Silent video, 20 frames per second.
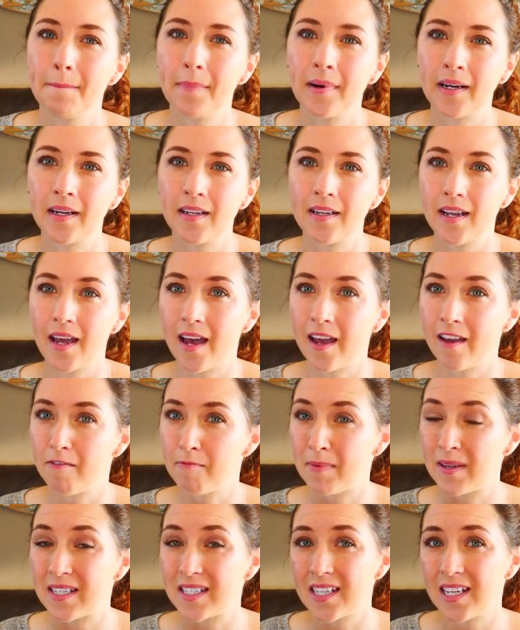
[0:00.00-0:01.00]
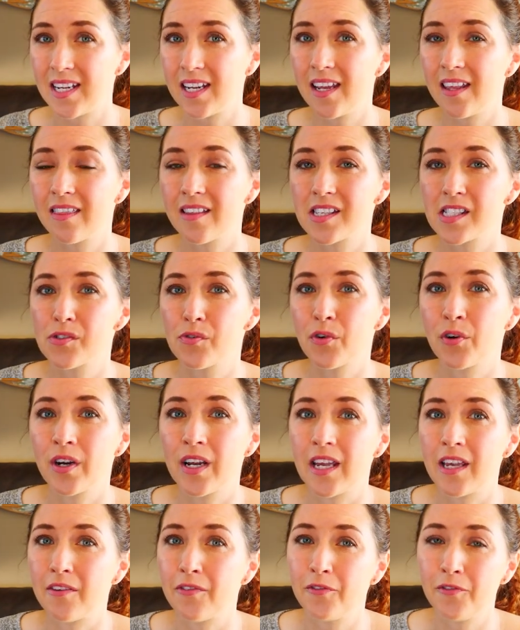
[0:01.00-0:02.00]
But I've been taking this for
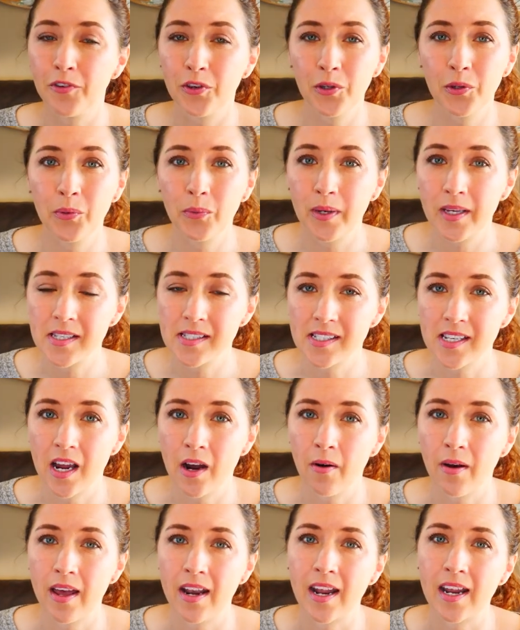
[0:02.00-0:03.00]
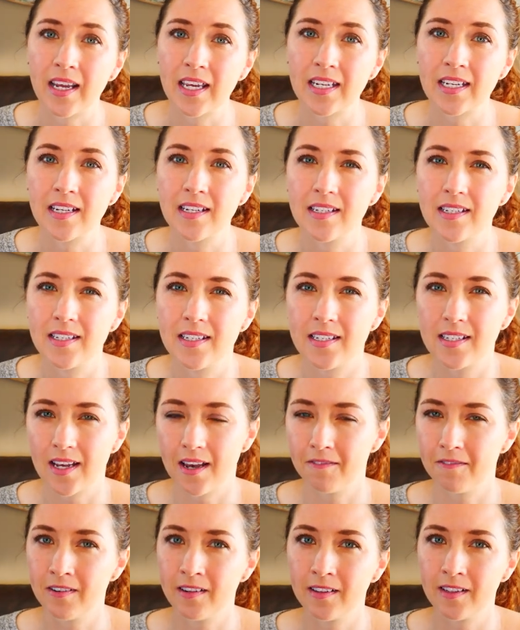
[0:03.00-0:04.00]
a few weeks now and I can
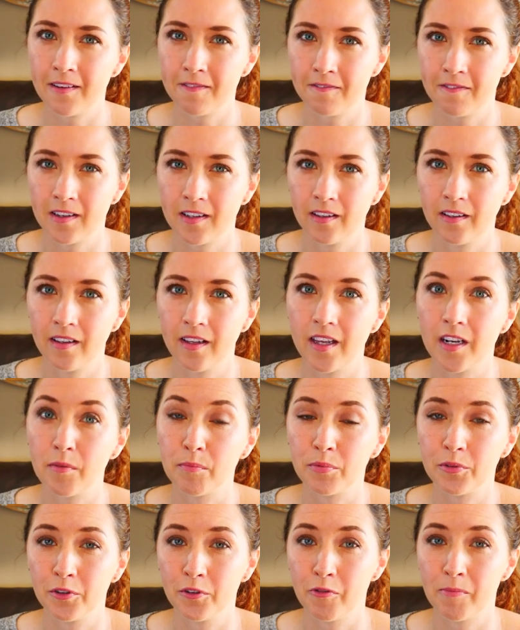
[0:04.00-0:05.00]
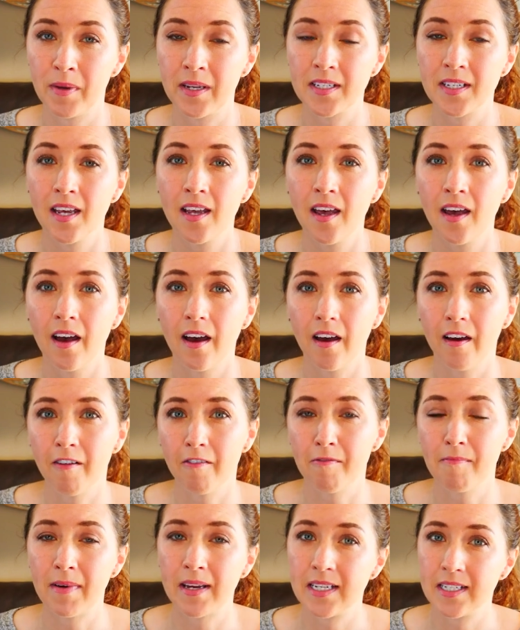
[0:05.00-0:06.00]
definitely feel an improvement
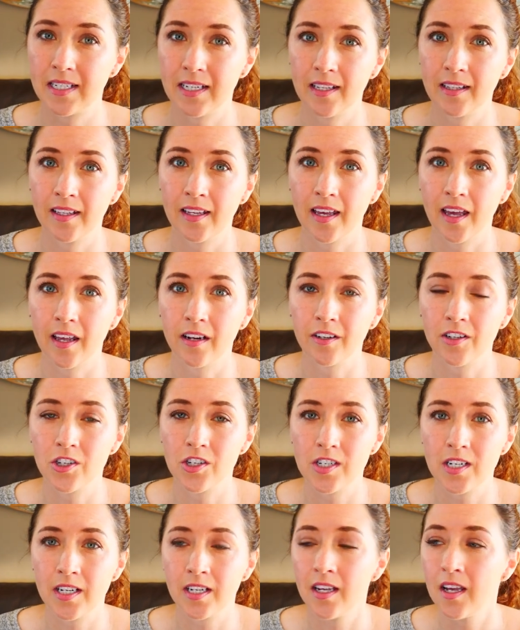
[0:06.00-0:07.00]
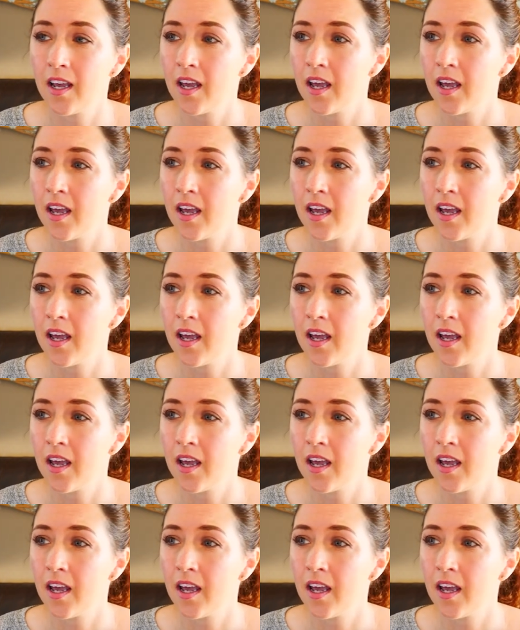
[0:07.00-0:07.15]
of my daily energy.